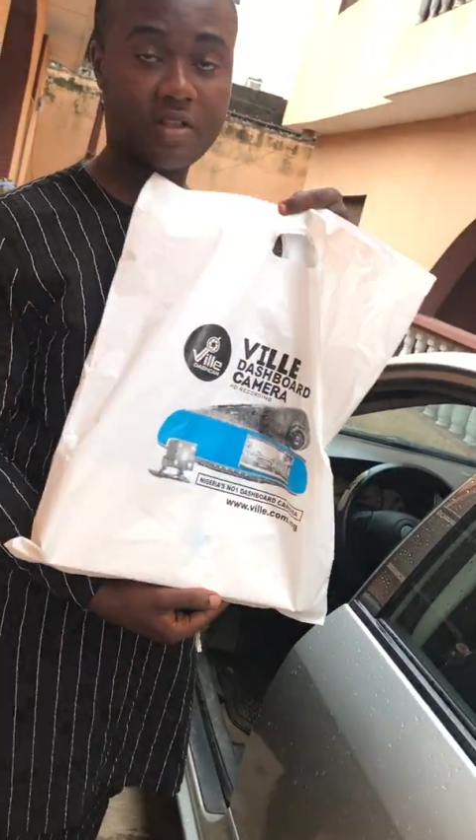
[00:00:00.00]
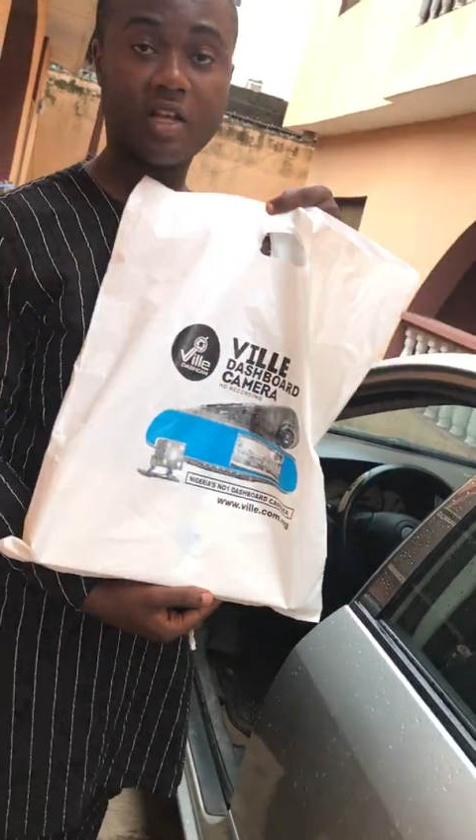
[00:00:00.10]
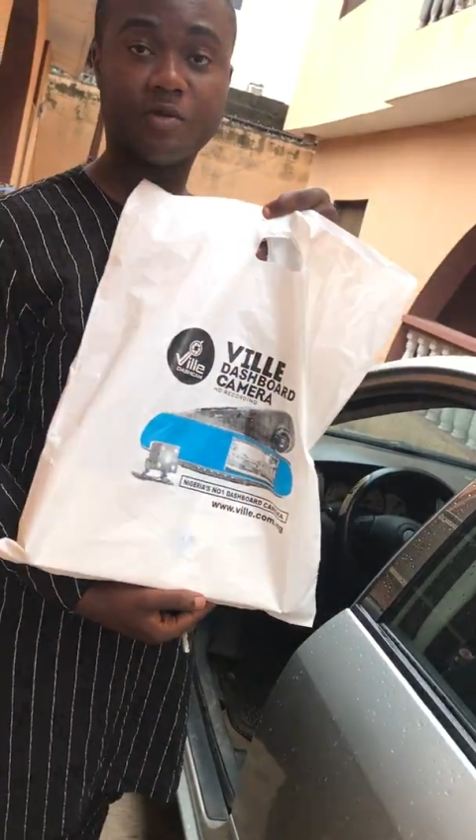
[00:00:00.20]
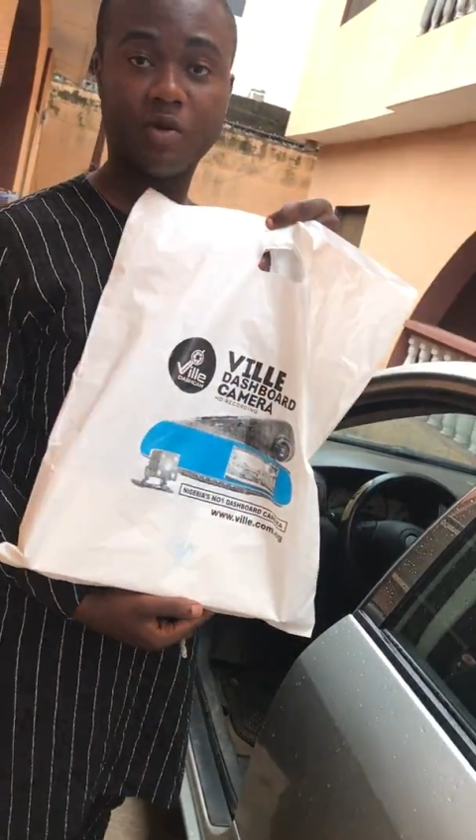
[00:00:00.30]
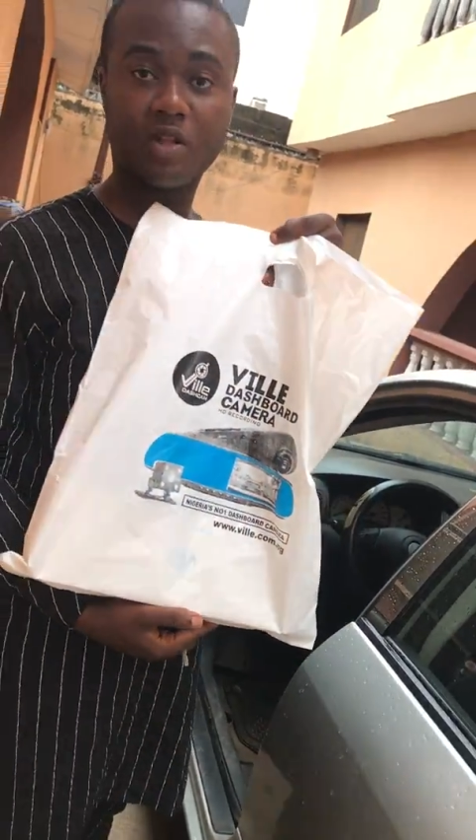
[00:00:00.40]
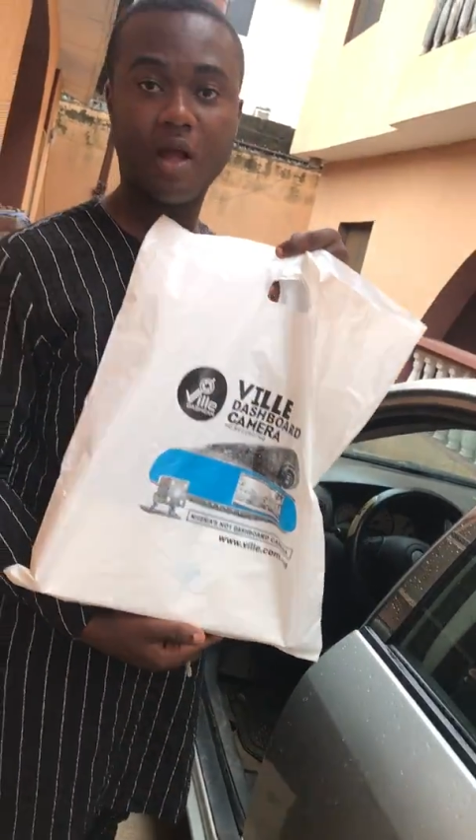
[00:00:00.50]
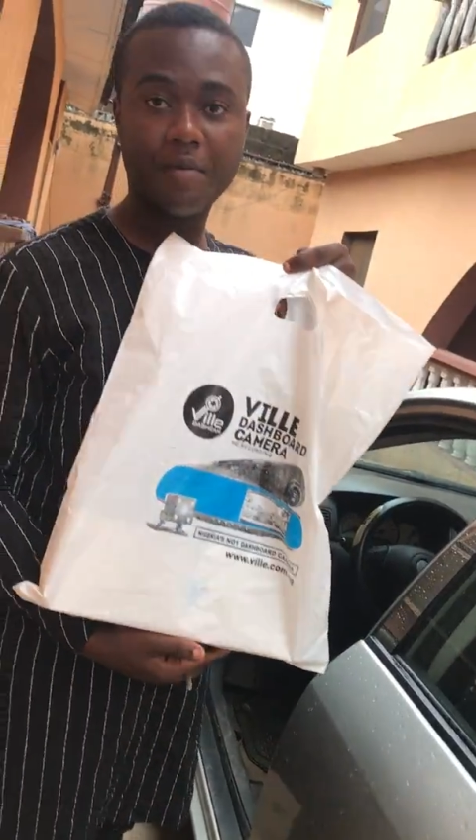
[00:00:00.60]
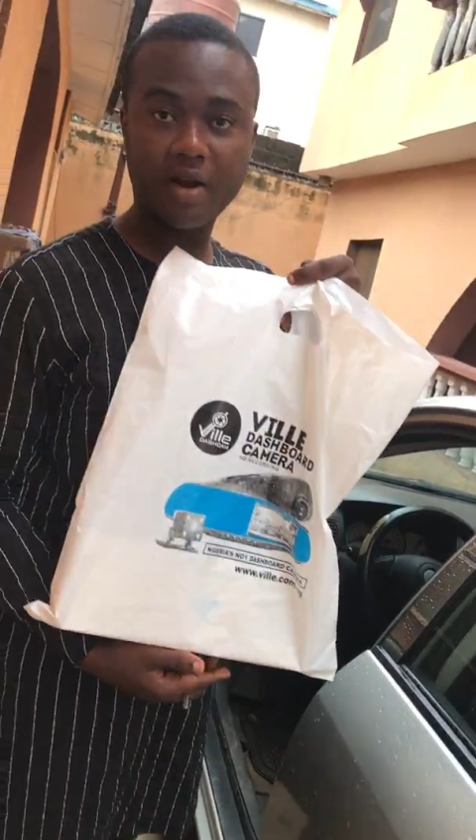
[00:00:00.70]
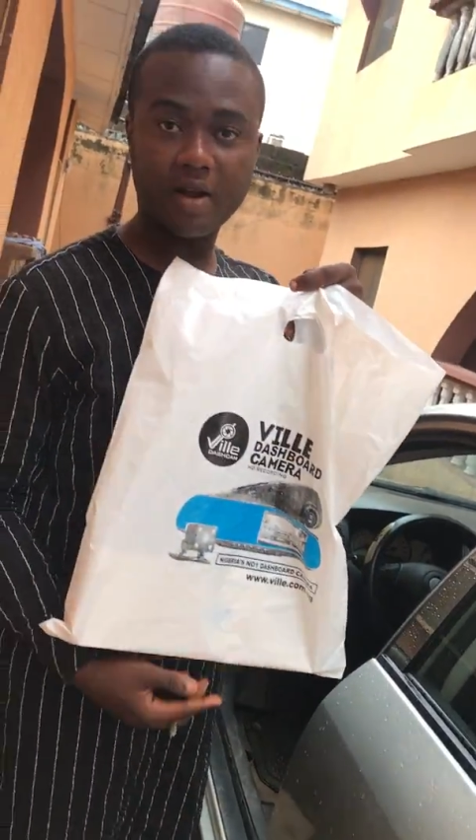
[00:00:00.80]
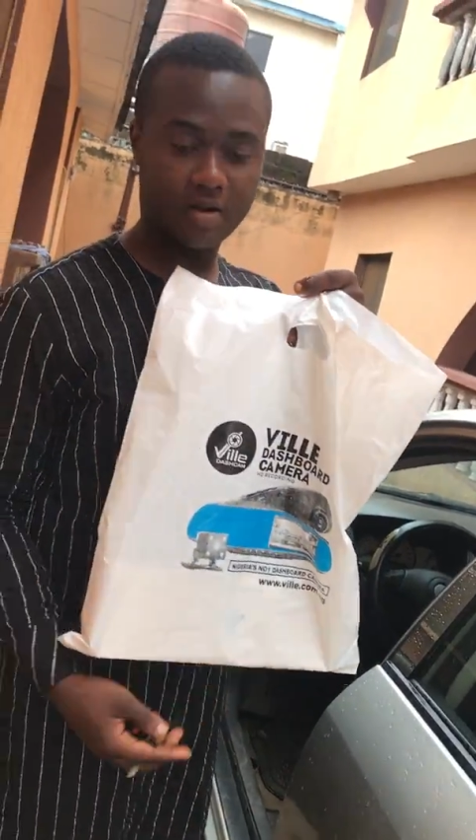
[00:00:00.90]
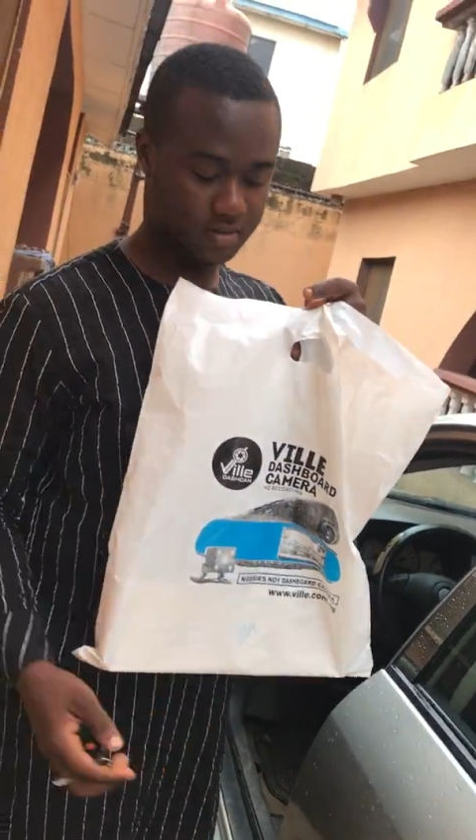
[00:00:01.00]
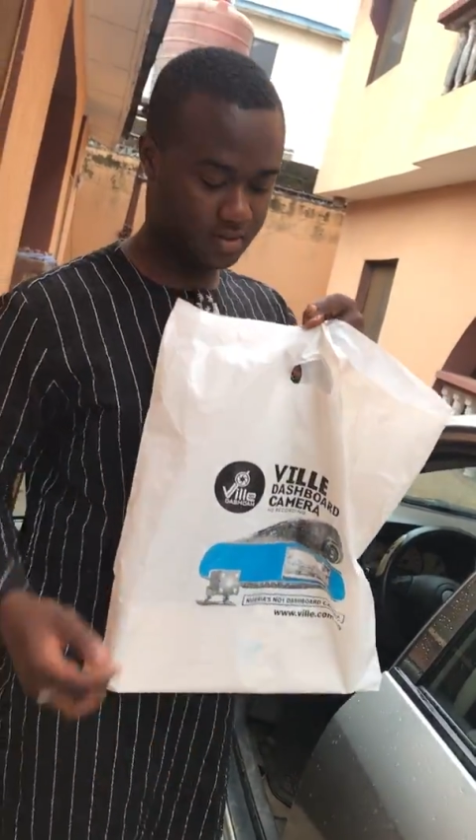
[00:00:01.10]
dashboard camera.